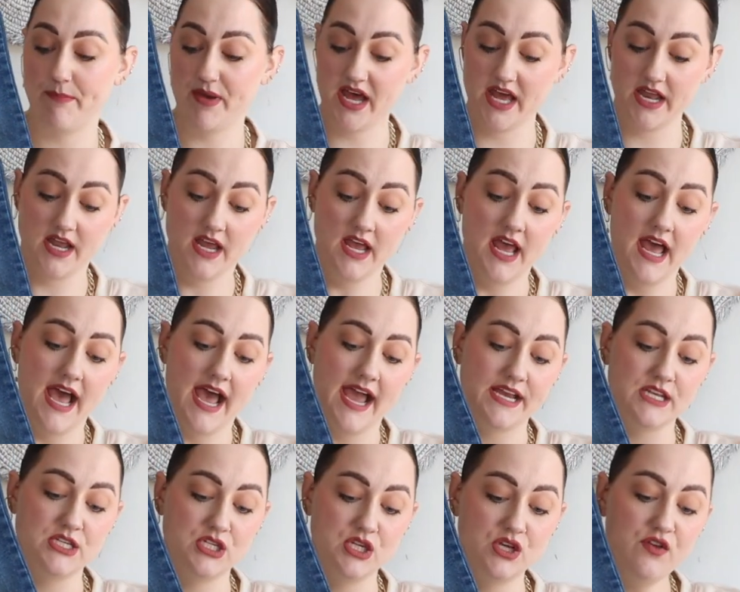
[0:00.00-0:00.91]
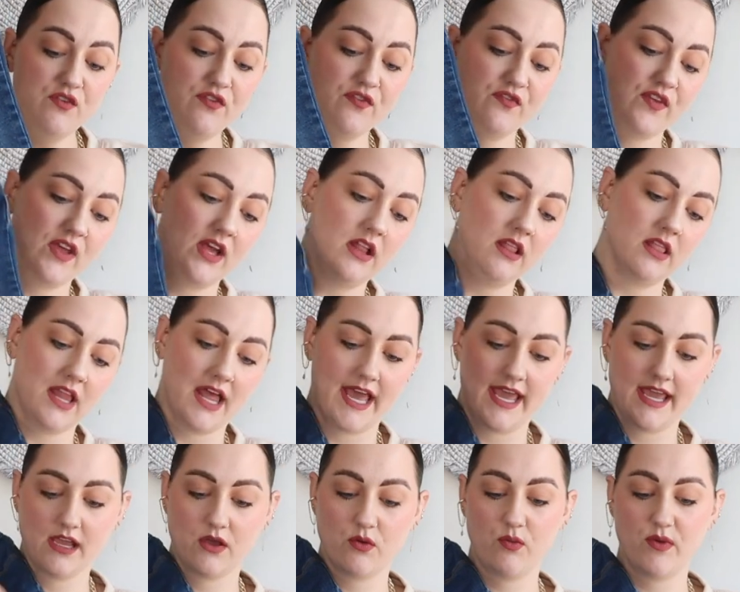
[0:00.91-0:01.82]
But I do feel
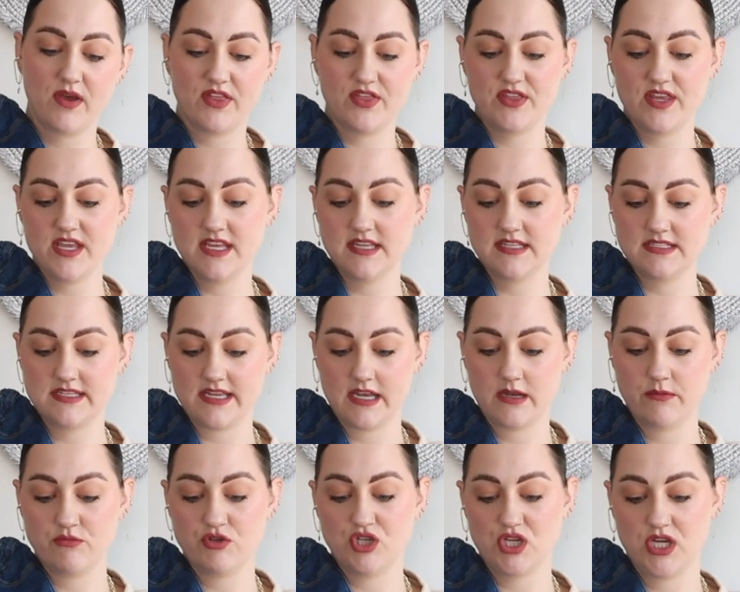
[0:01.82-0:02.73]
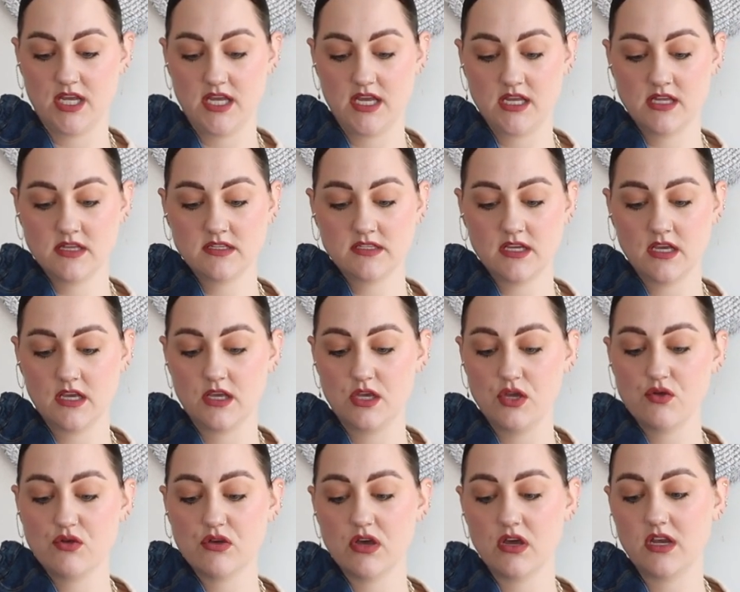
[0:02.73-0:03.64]
like with these denim jeans,
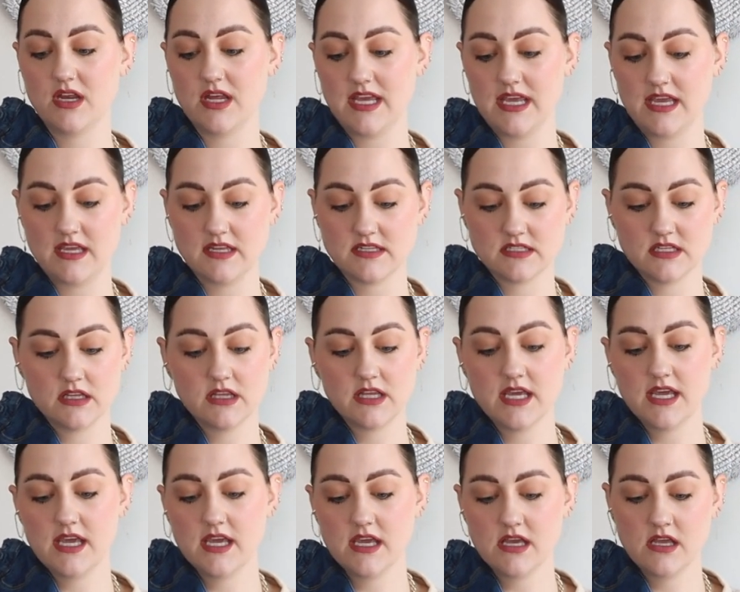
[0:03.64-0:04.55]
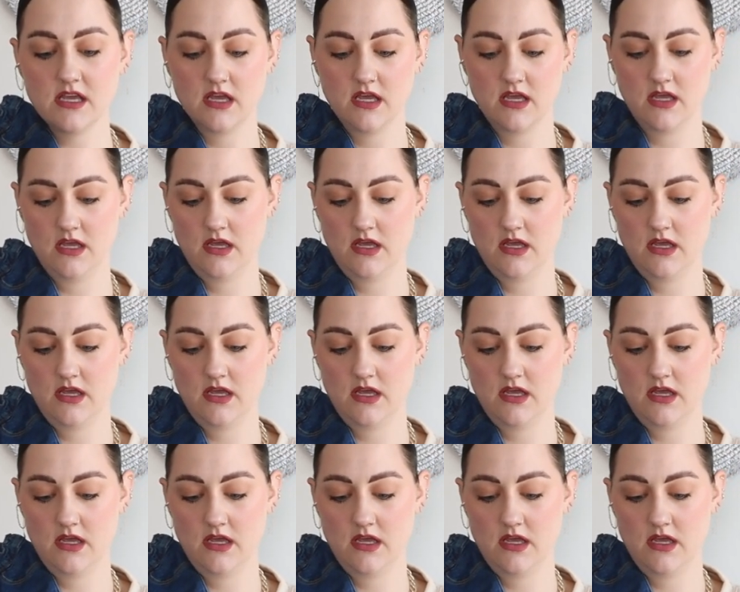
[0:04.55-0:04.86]
you could easily